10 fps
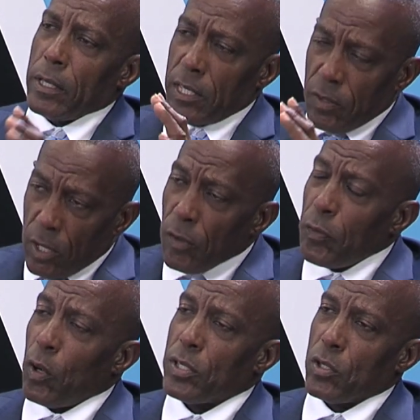just think
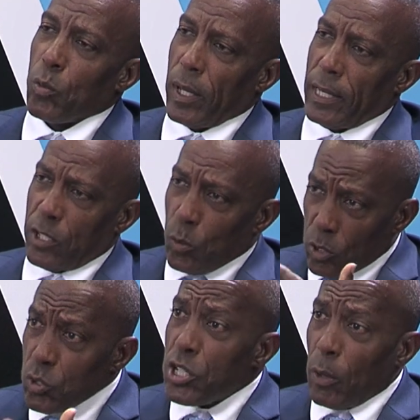of yours as well that you
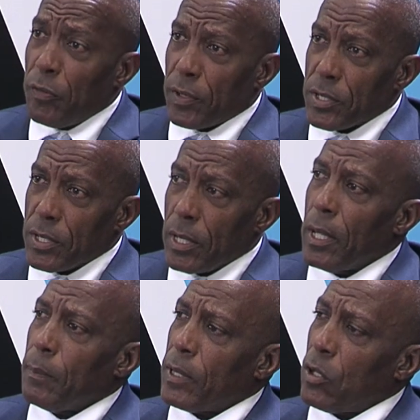want to share with us. Mm -hmm.